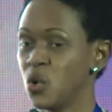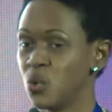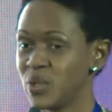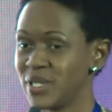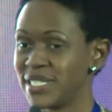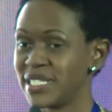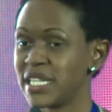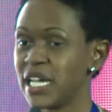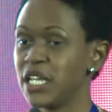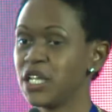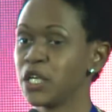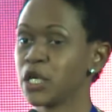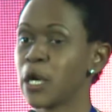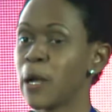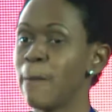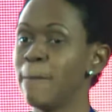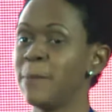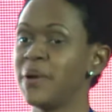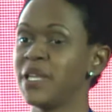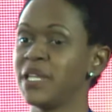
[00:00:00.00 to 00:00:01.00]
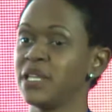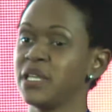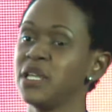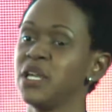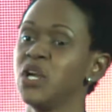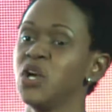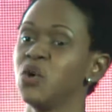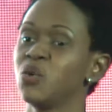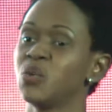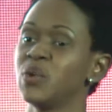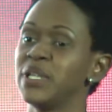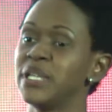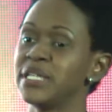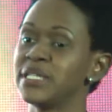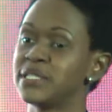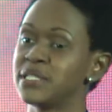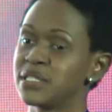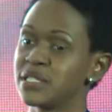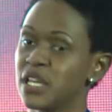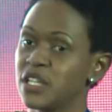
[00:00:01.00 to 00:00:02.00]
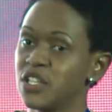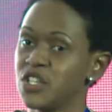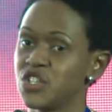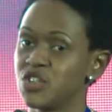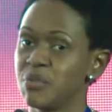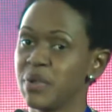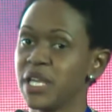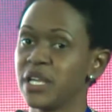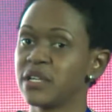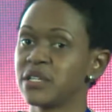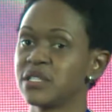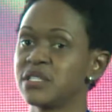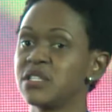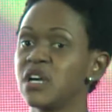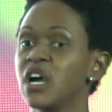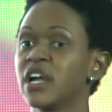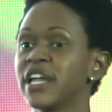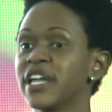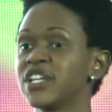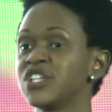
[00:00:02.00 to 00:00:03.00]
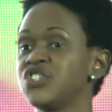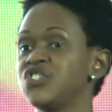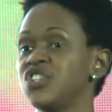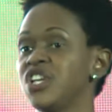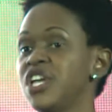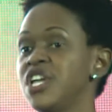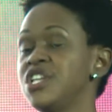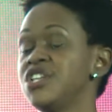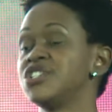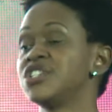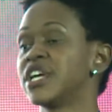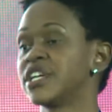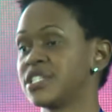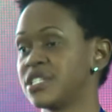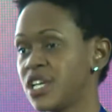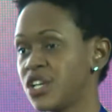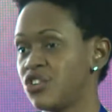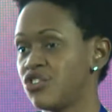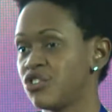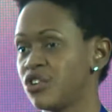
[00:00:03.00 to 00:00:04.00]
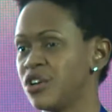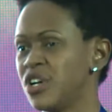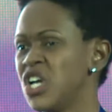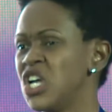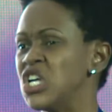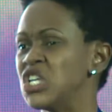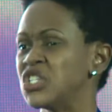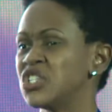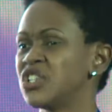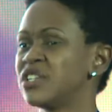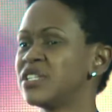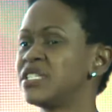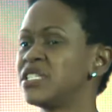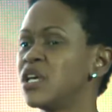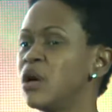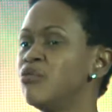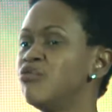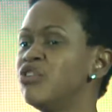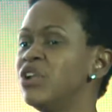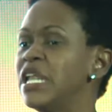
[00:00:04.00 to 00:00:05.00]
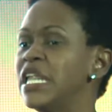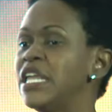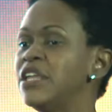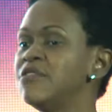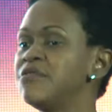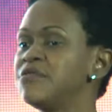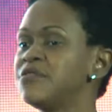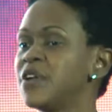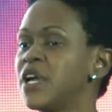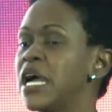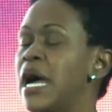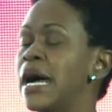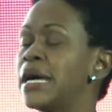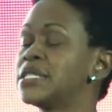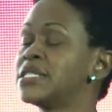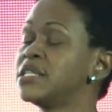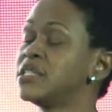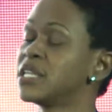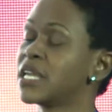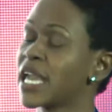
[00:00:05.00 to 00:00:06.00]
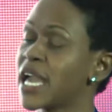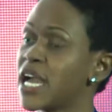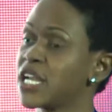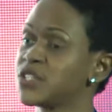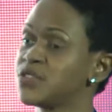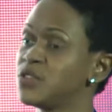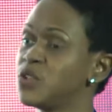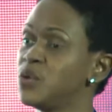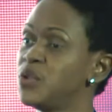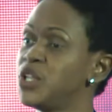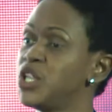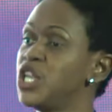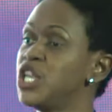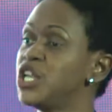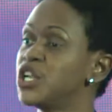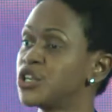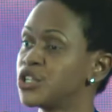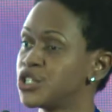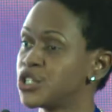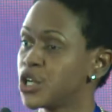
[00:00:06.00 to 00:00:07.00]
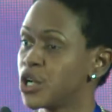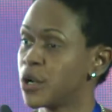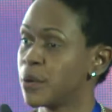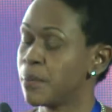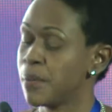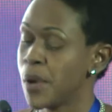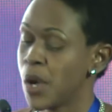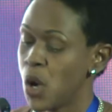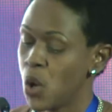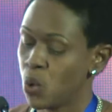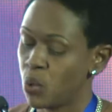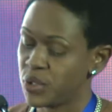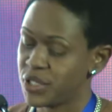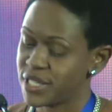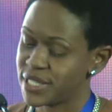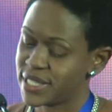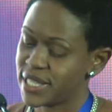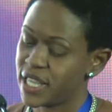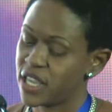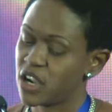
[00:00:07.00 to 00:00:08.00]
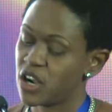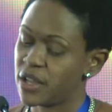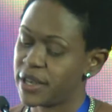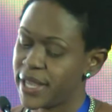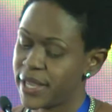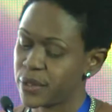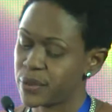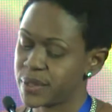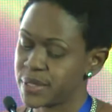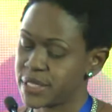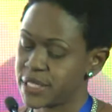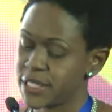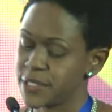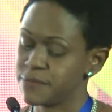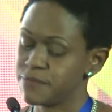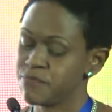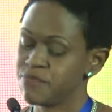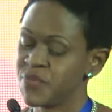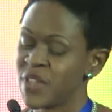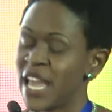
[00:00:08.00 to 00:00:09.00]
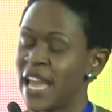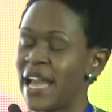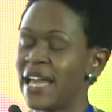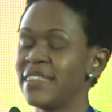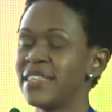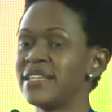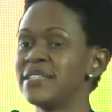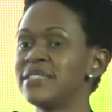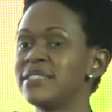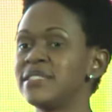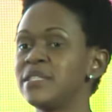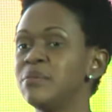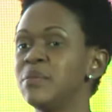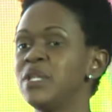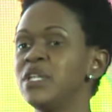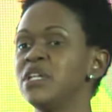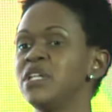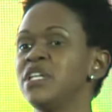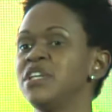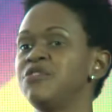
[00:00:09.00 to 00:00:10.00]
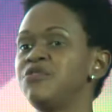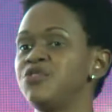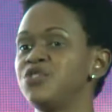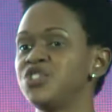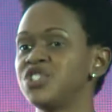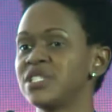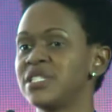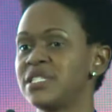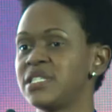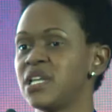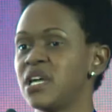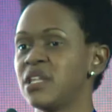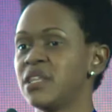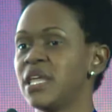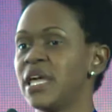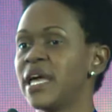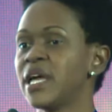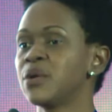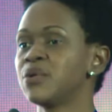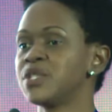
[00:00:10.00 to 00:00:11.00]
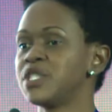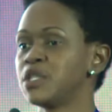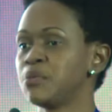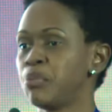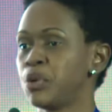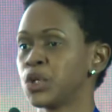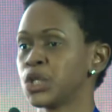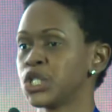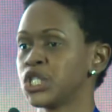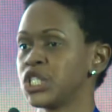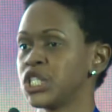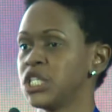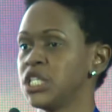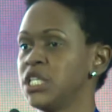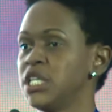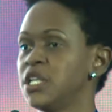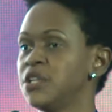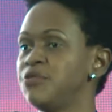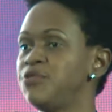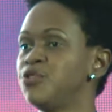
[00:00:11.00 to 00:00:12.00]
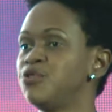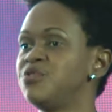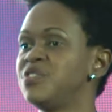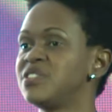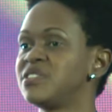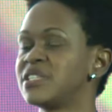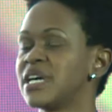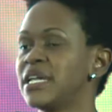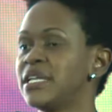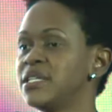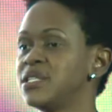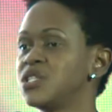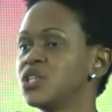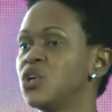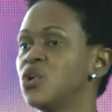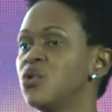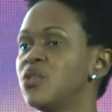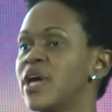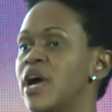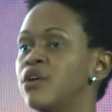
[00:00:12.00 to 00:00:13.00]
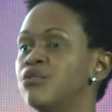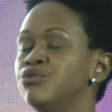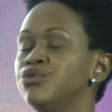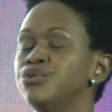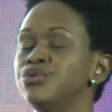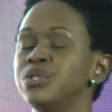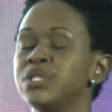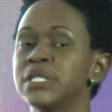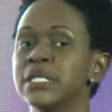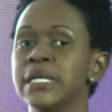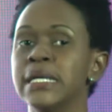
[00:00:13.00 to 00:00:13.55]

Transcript: we sell your company, we list it on the Jamaica Stock Exchange, etc. So there's some relief to the cash flow in the near term when you take on equity. And then similarly, if we just stay on the equity portion, if you've decided to go that route,